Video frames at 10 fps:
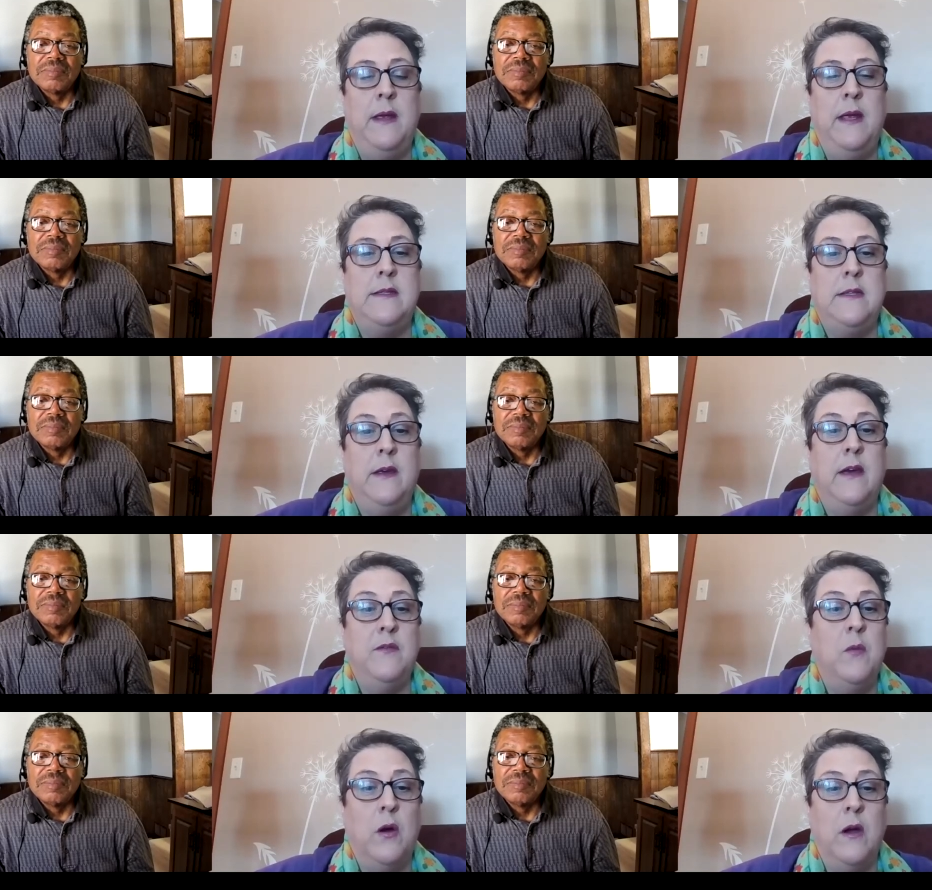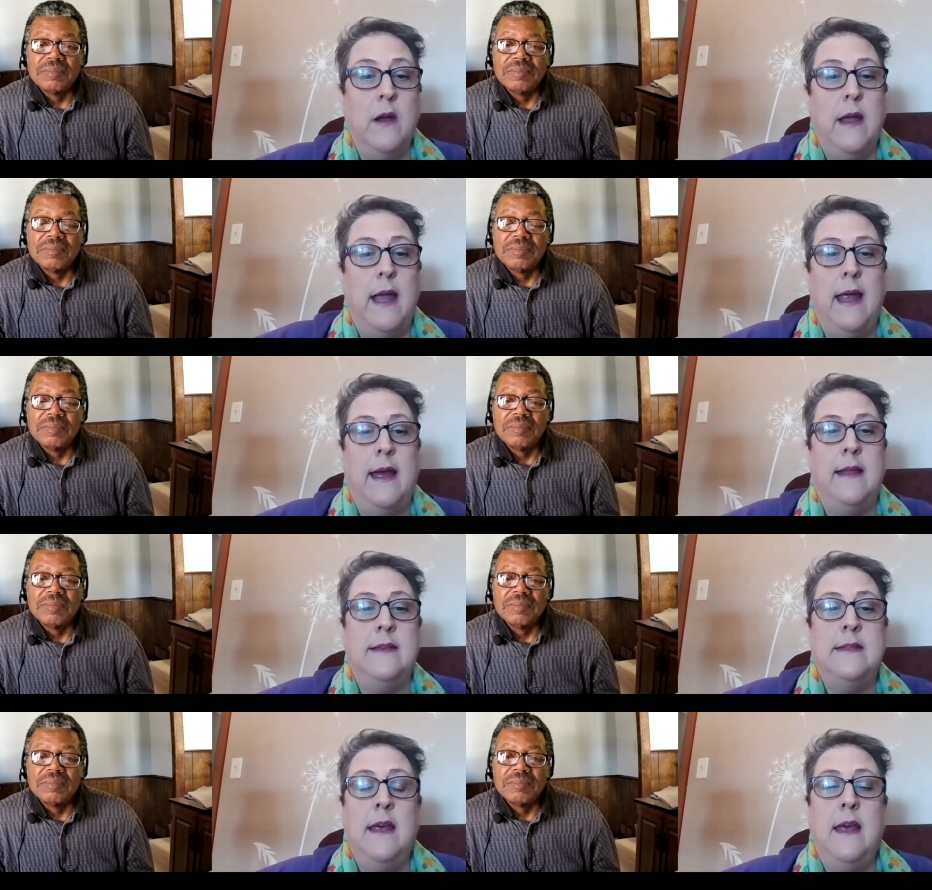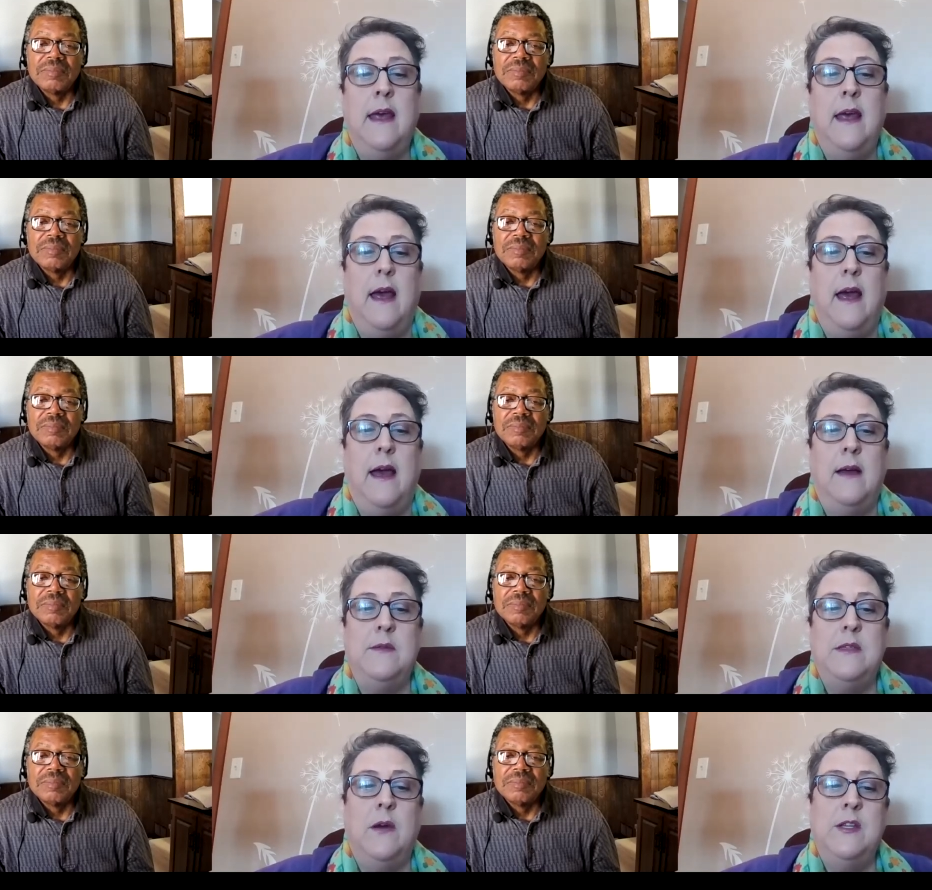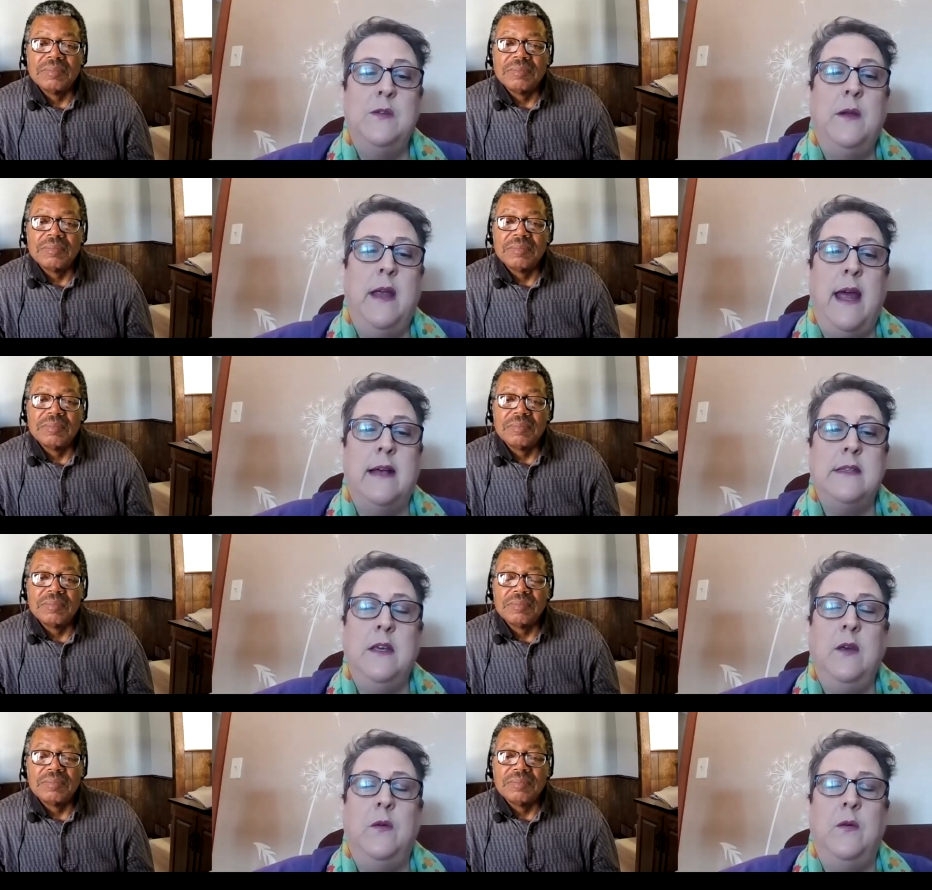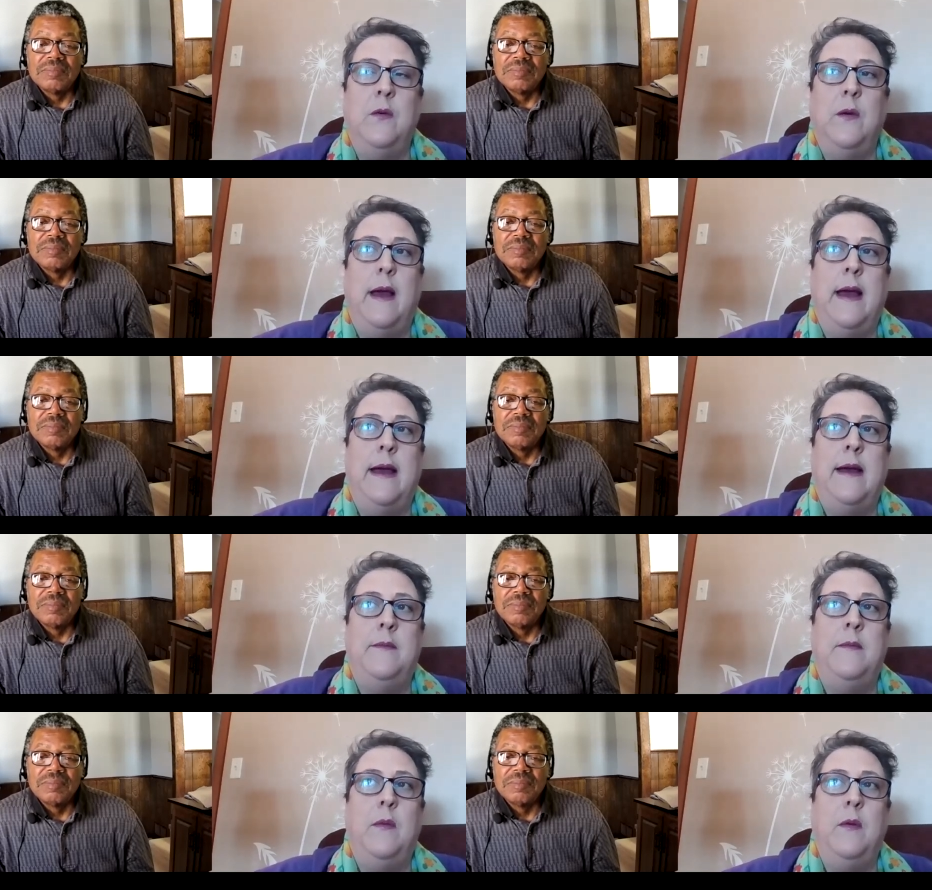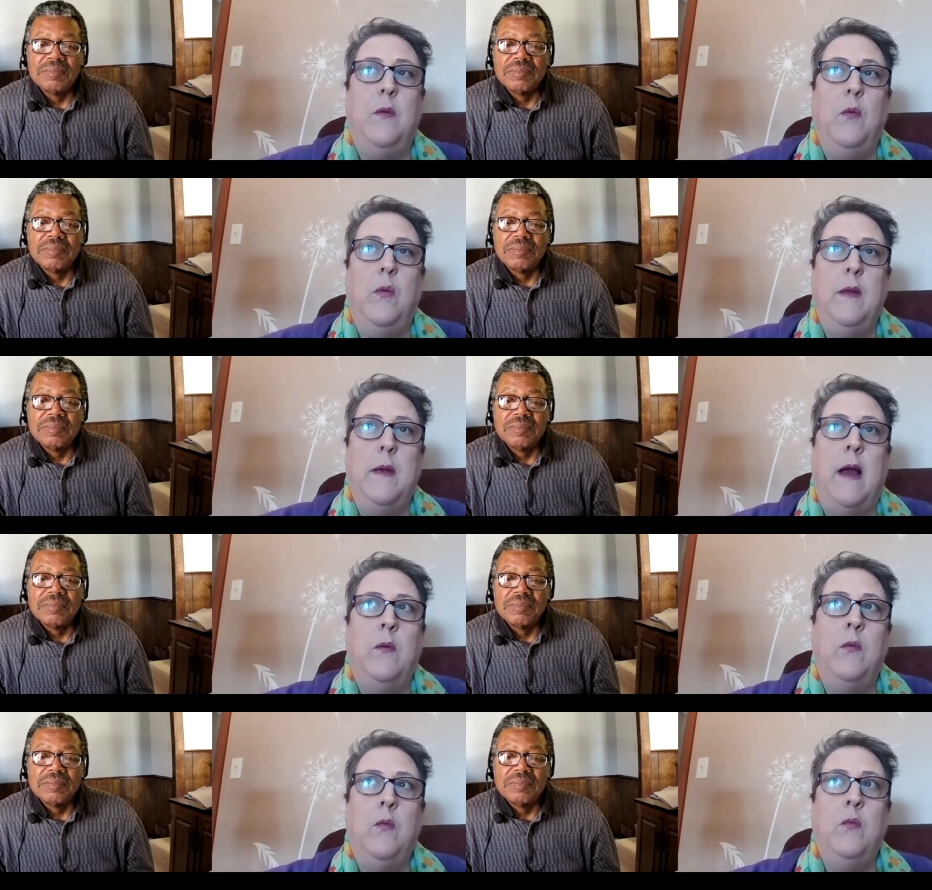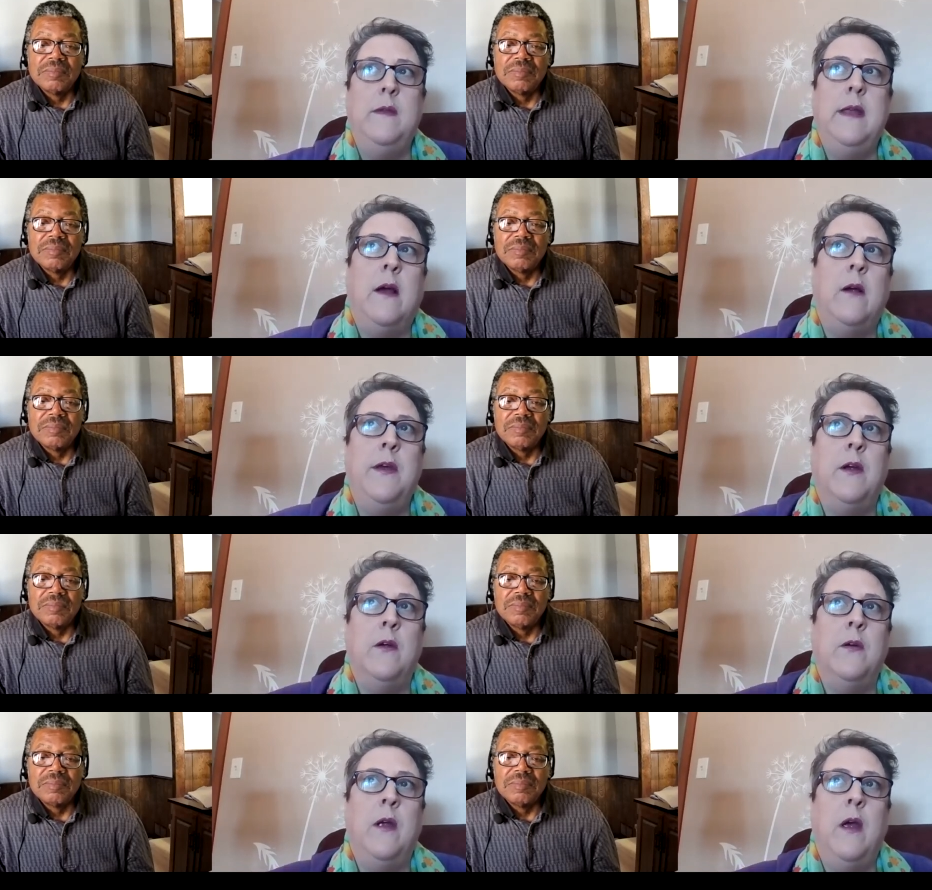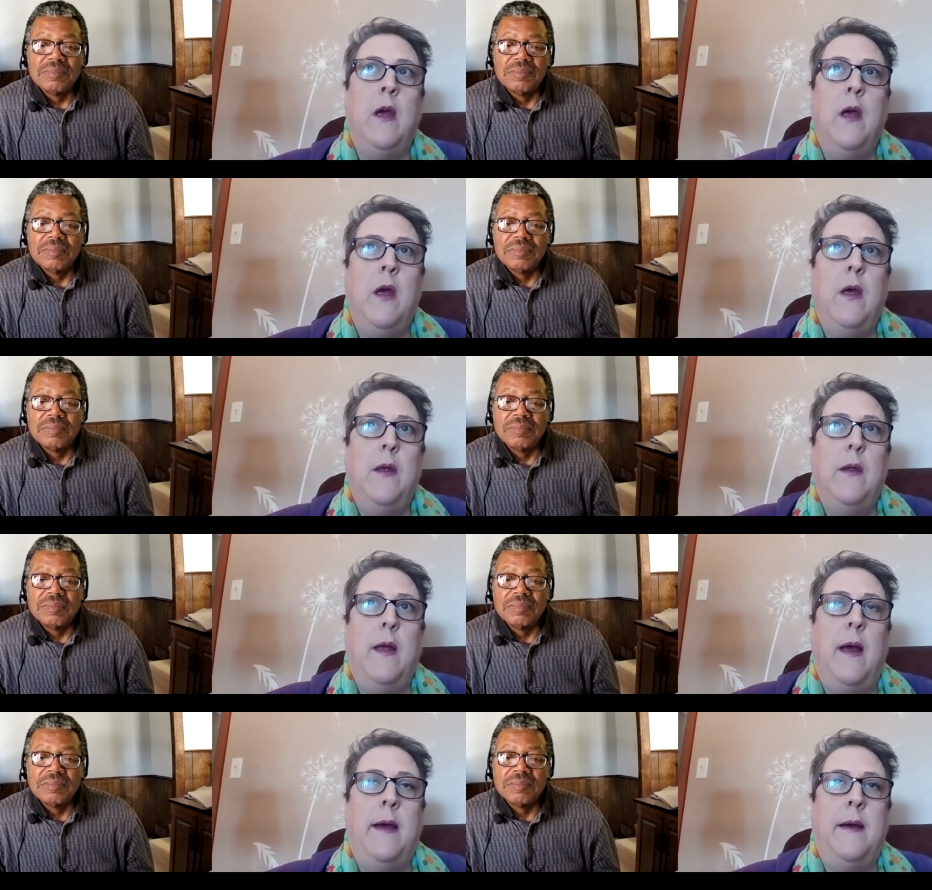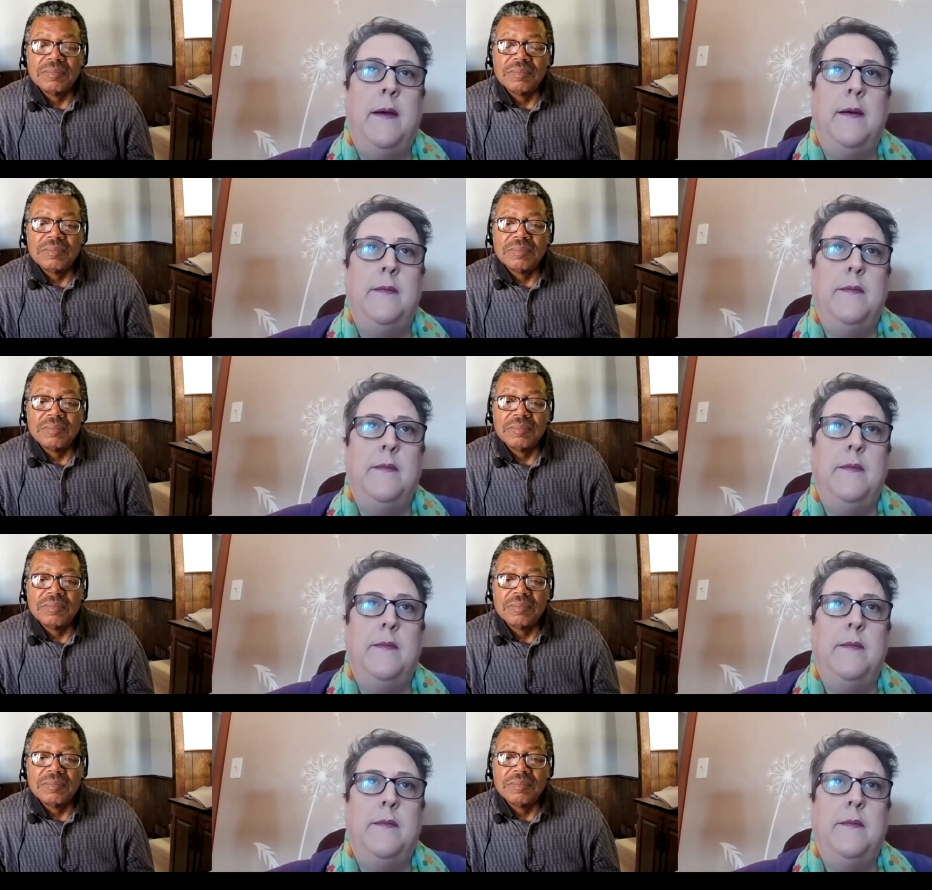Speaker 1: me to give more. And um, so I just want to ask you um, are there, uh,